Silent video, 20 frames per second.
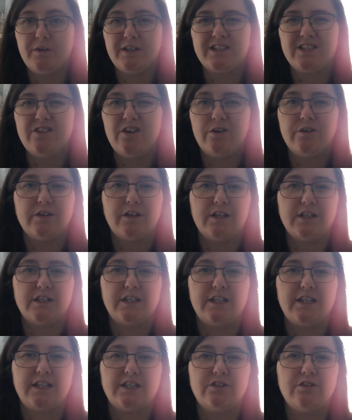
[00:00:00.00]
it's not
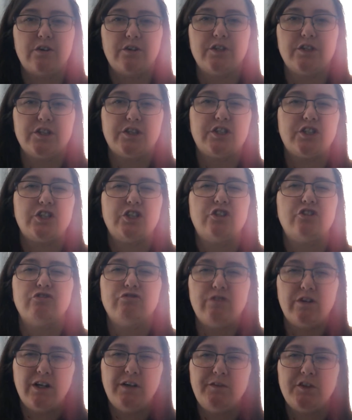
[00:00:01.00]
it's not as
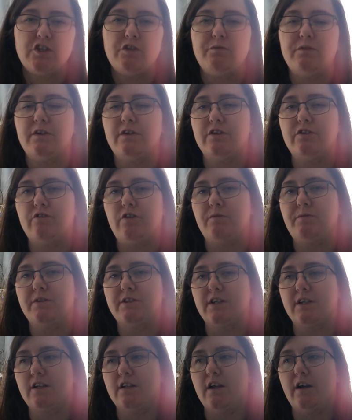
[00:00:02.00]
strong of a drop, a drop as
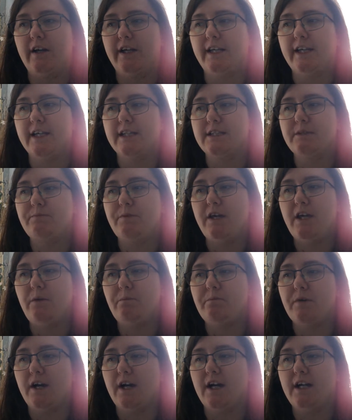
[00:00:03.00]
I'd like it to be,
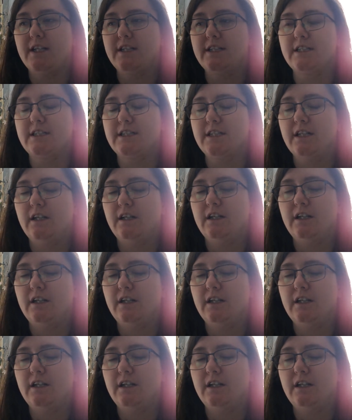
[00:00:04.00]
but